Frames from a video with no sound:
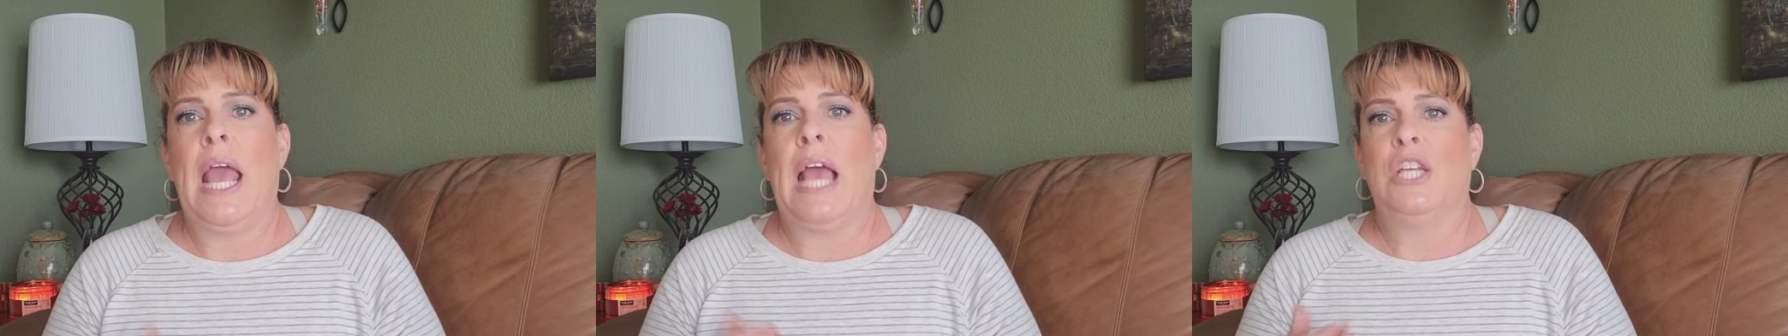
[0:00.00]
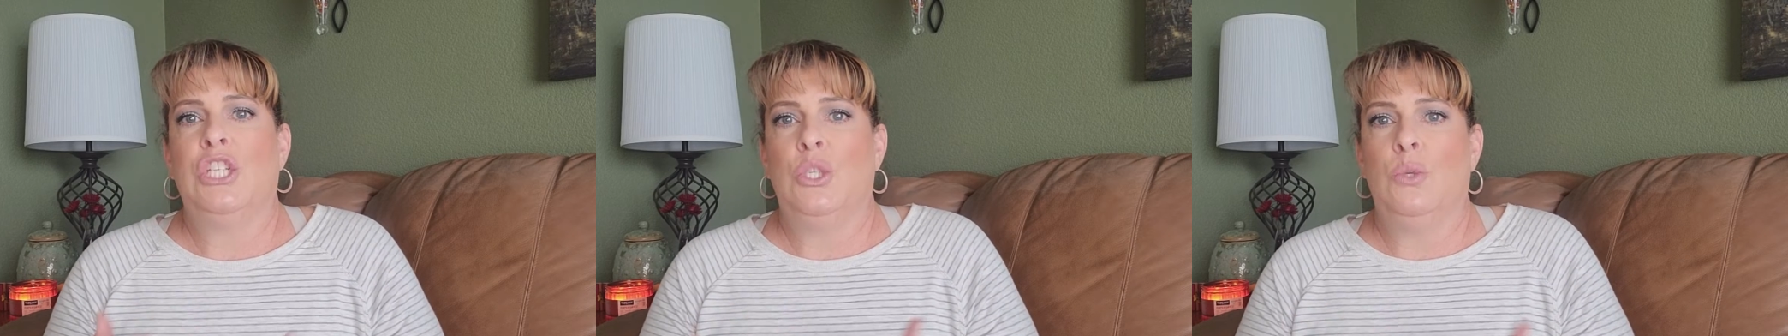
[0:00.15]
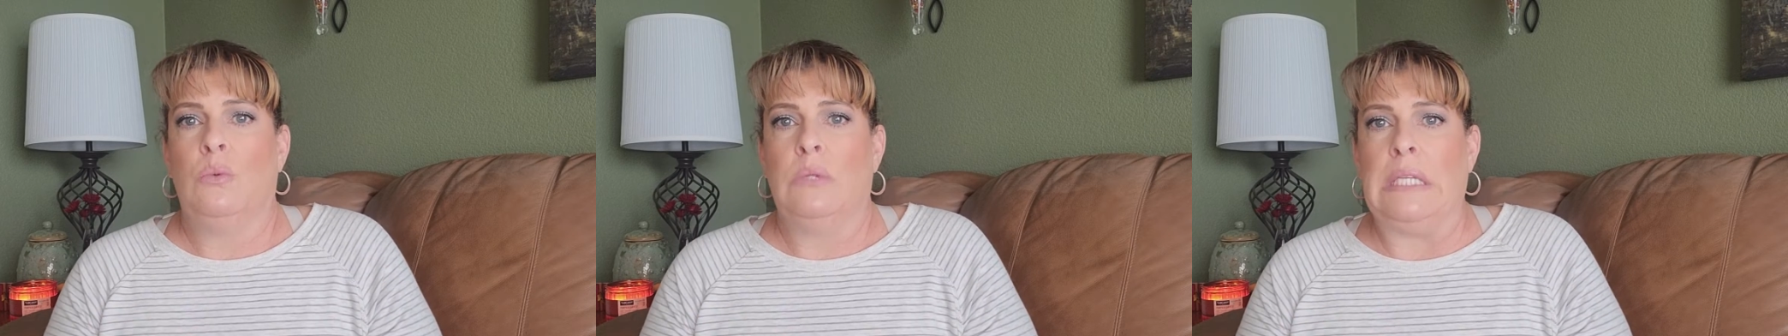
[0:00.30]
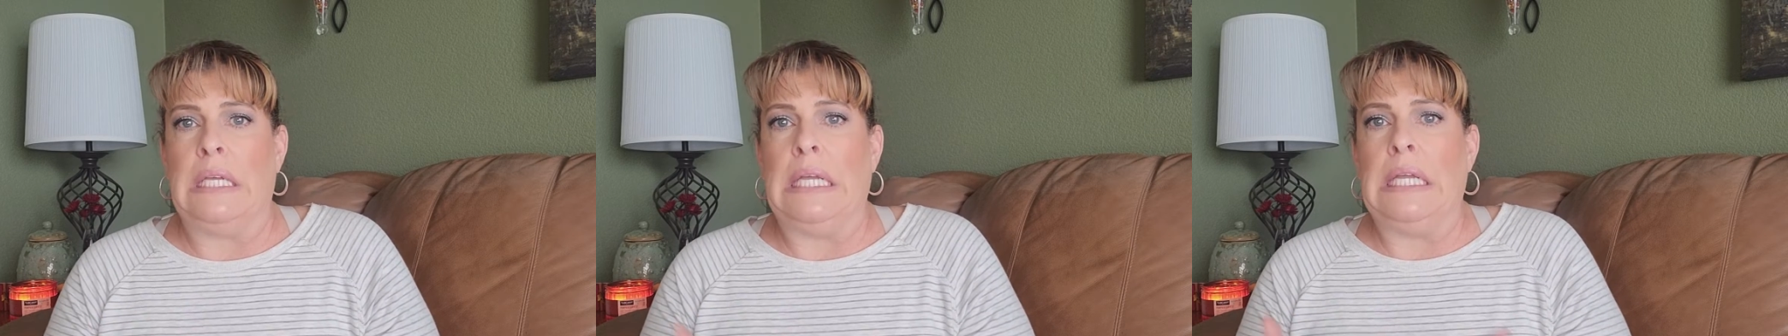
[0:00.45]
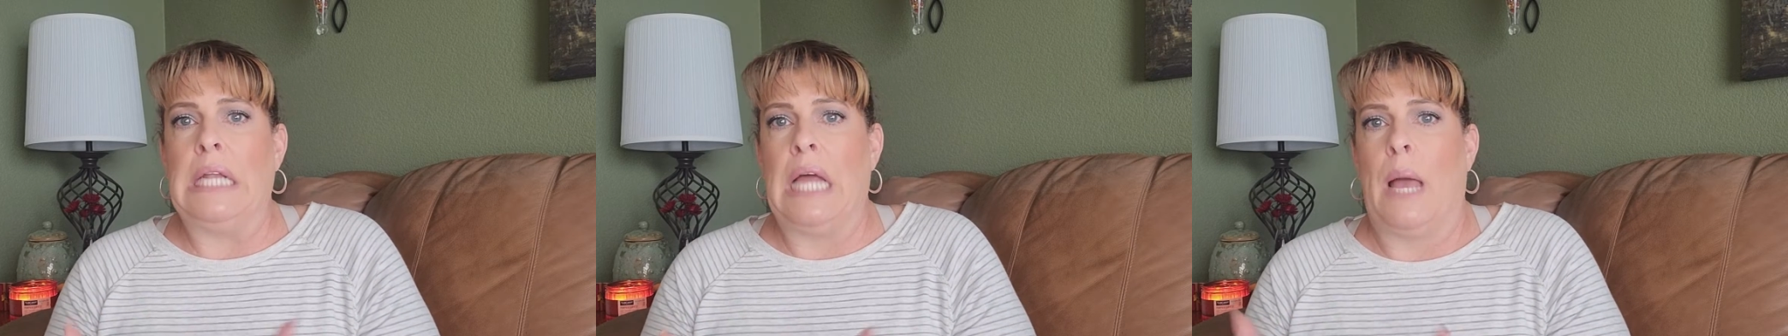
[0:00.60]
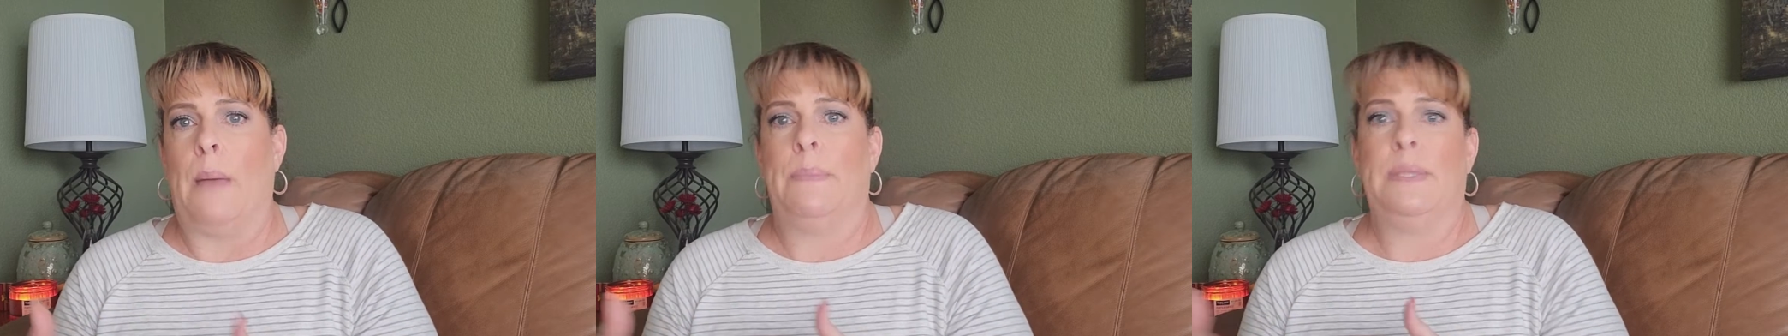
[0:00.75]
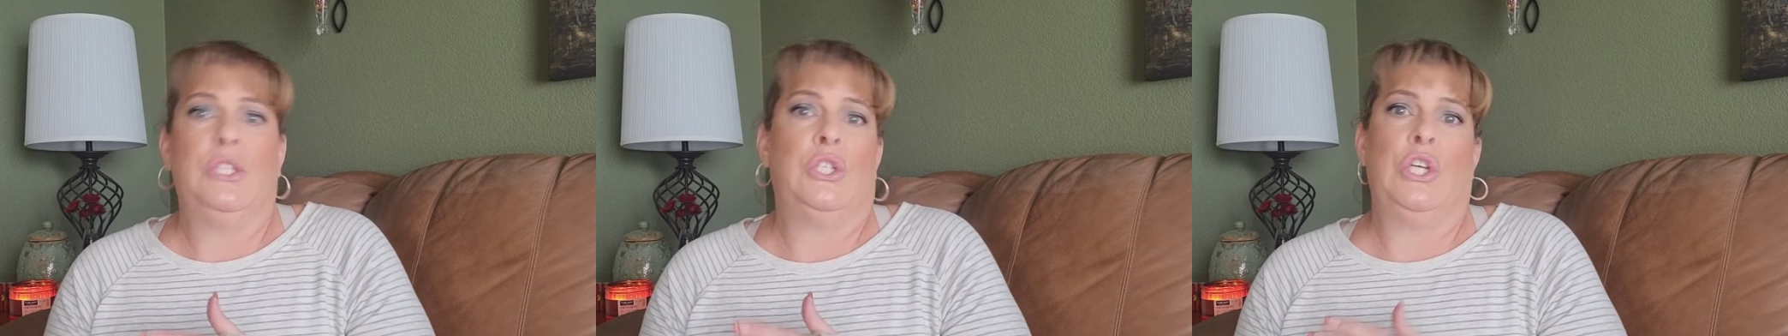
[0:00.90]
as you lead
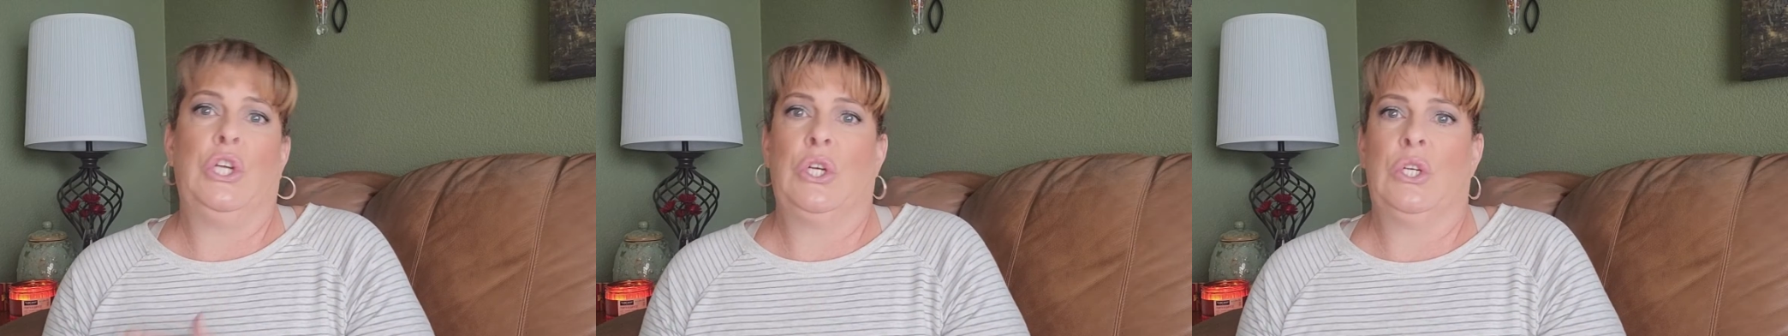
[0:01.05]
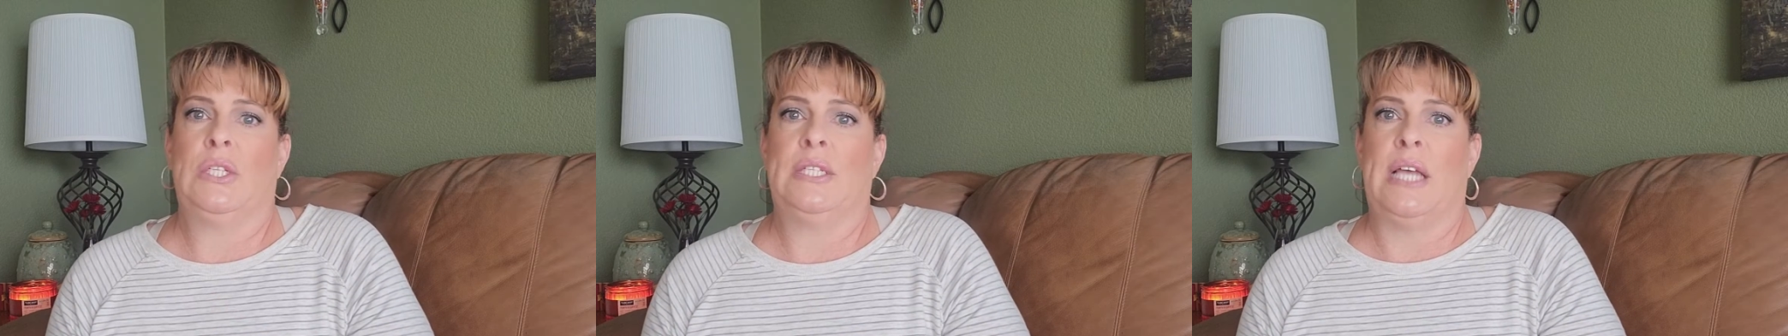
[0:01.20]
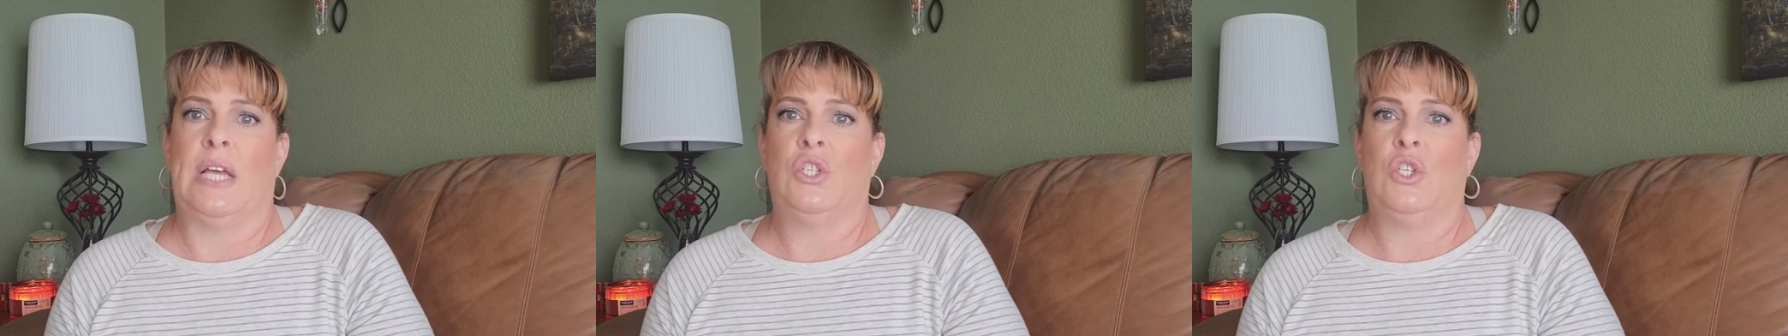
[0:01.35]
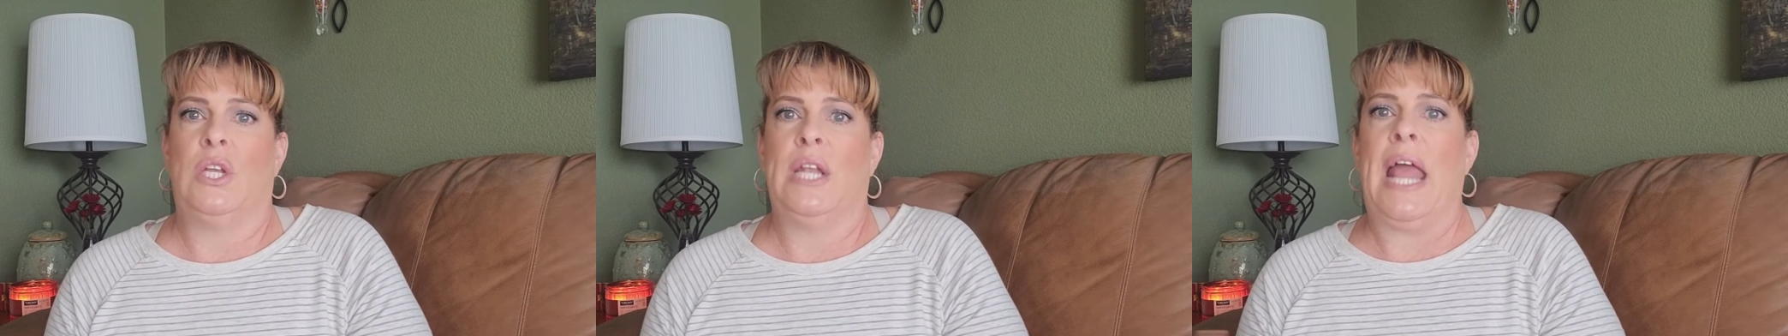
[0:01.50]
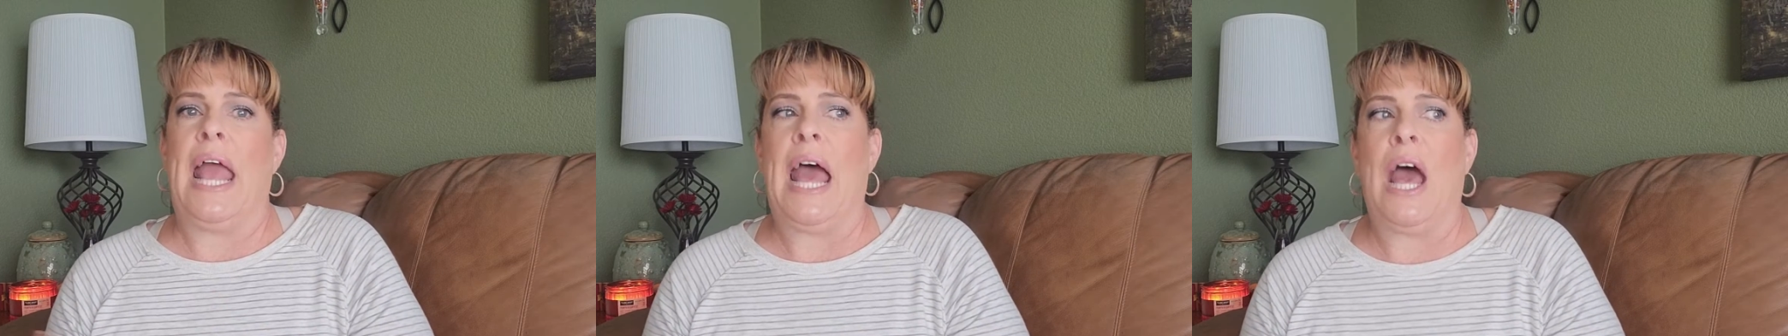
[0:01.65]
up into your session,